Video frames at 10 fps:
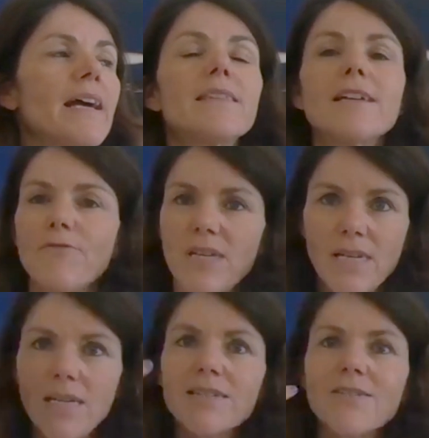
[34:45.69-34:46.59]
I think we
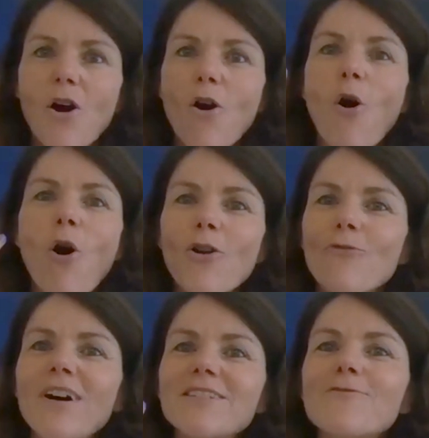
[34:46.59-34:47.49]
need all
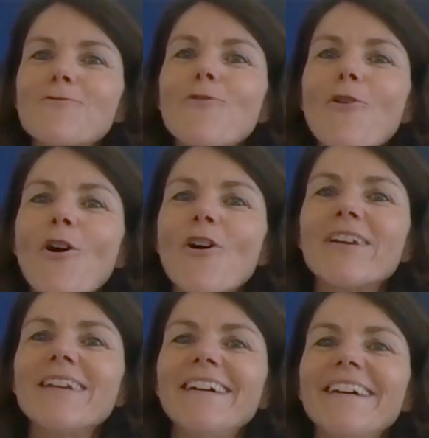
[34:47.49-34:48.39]
of us to
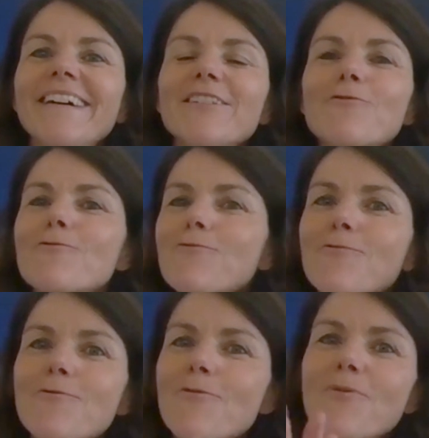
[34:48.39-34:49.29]
learn
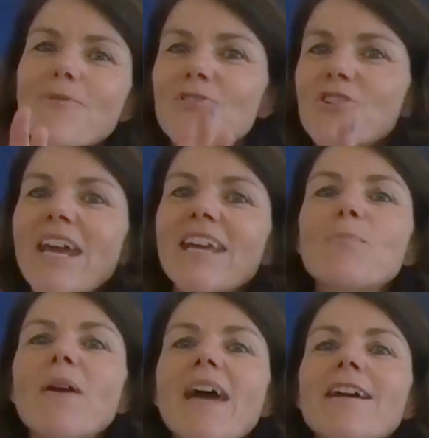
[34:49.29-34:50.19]
to
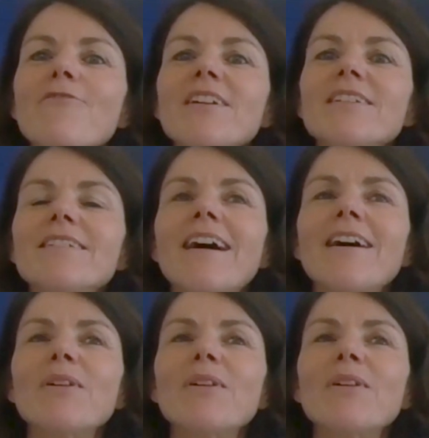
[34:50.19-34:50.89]
change behavior. I